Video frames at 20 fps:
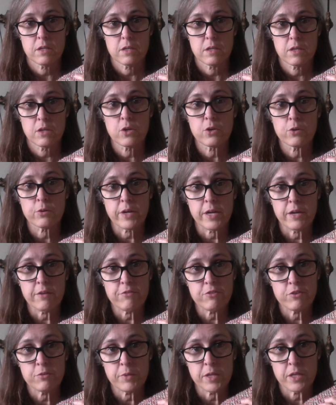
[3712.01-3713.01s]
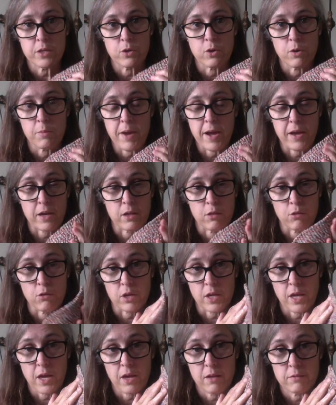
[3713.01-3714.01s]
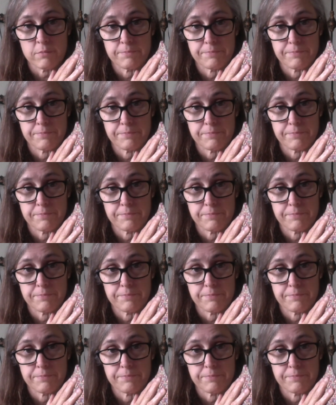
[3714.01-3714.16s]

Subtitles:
great for me to go back and look at.